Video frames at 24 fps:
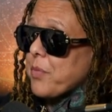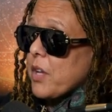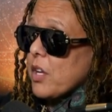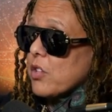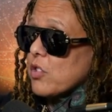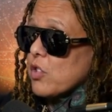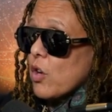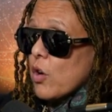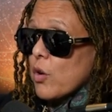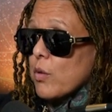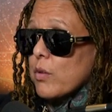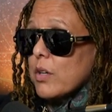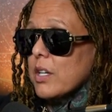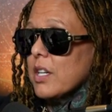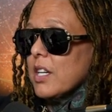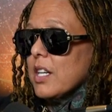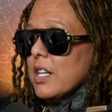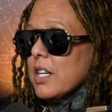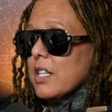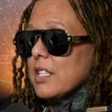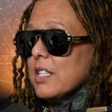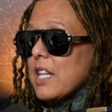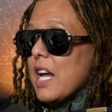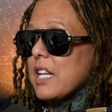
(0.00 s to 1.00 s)
So
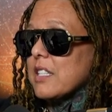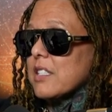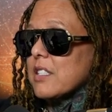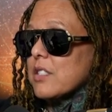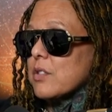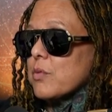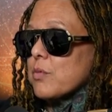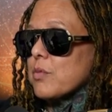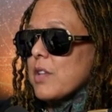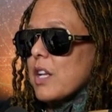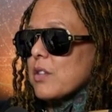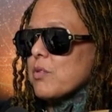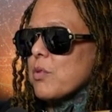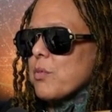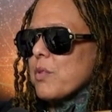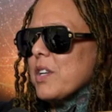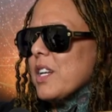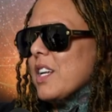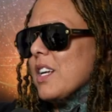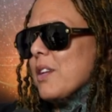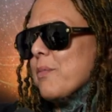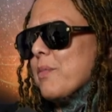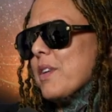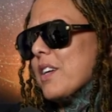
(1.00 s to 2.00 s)
that's that's what we
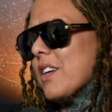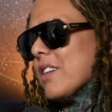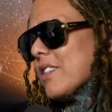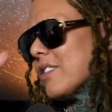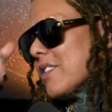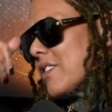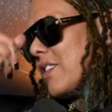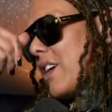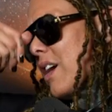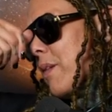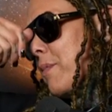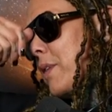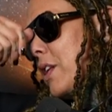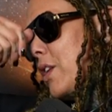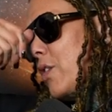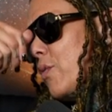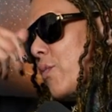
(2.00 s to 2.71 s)
need because I mean,